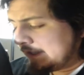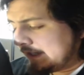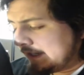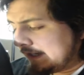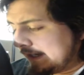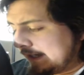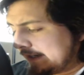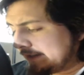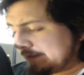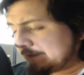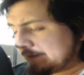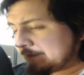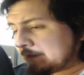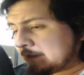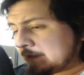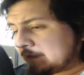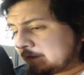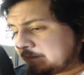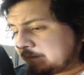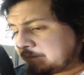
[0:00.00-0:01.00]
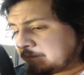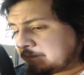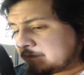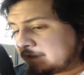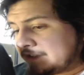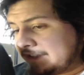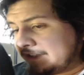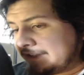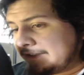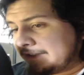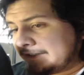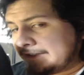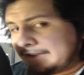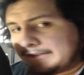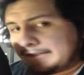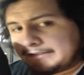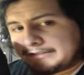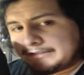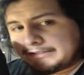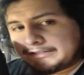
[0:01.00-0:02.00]
And she
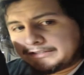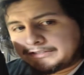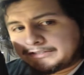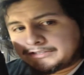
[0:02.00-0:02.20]
literally